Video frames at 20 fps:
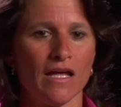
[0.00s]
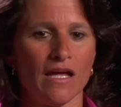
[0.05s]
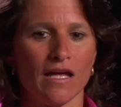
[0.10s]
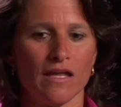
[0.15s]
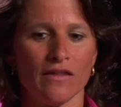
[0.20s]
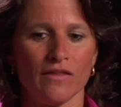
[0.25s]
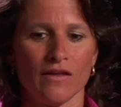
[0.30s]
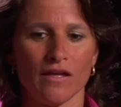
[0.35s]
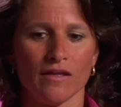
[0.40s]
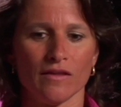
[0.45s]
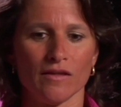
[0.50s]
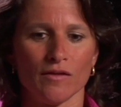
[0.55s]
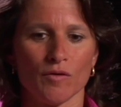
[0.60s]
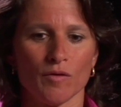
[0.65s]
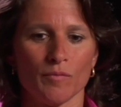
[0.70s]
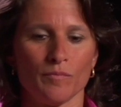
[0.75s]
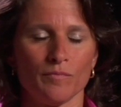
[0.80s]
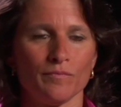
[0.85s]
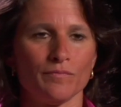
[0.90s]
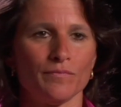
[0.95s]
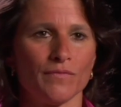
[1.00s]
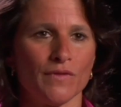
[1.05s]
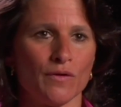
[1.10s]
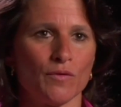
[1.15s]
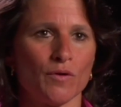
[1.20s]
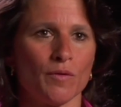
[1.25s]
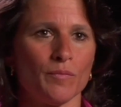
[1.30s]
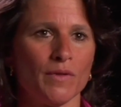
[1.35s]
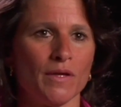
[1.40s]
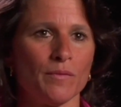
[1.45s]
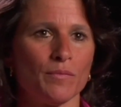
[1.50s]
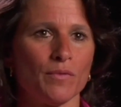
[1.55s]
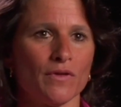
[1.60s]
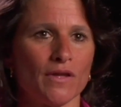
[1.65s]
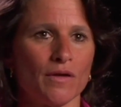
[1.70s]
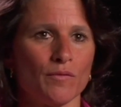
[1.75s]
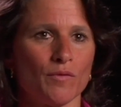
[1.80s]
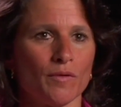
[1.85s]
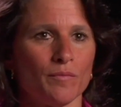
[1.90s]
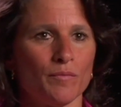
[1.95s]
and that there were people
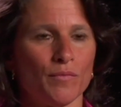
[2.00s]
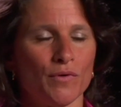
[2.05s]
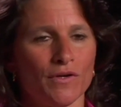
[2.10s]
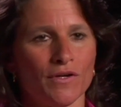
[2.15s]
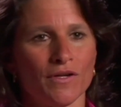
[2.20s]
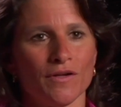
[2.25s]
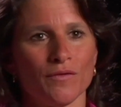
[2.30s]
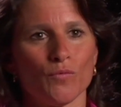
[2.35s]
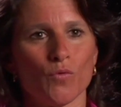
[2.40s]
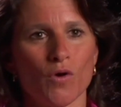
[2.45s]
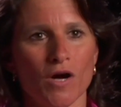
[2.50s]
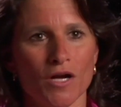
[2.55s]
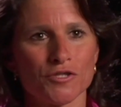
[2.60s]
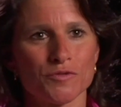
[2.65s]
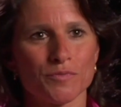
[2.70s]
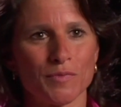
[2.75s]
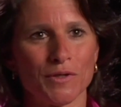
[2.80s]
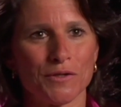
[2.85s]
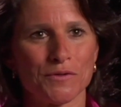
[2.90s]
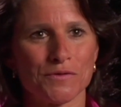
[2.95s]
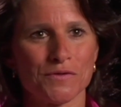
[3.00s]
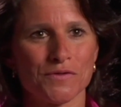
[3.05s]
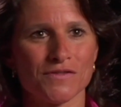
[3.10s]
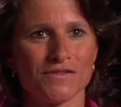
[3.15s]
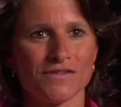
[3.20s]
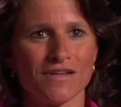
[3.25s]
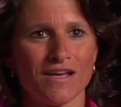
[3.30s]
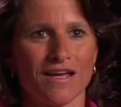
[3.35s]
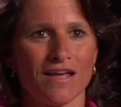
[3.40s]
that were put on watch posts,